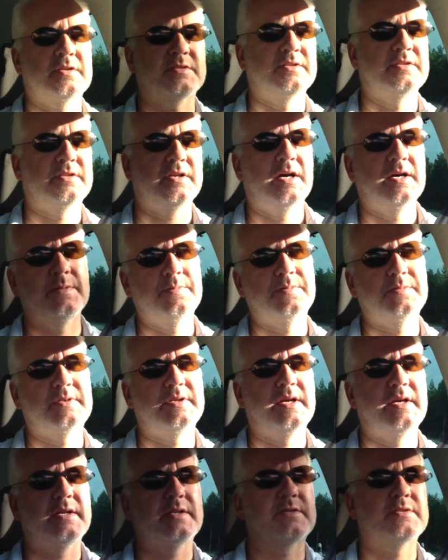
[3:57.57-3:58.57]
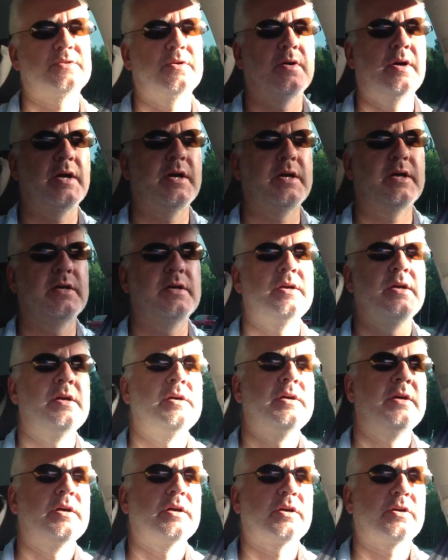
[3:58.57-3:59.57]
doesn't update, so I
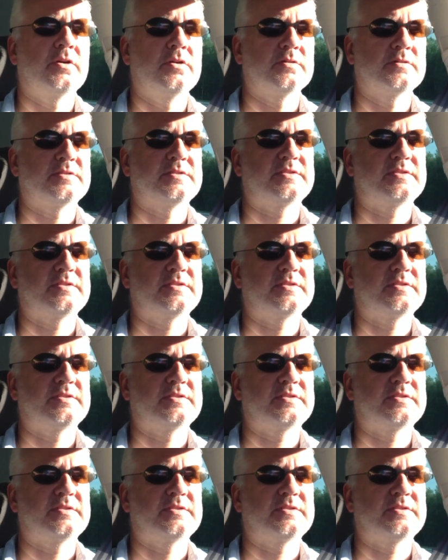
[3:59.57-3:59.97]
can't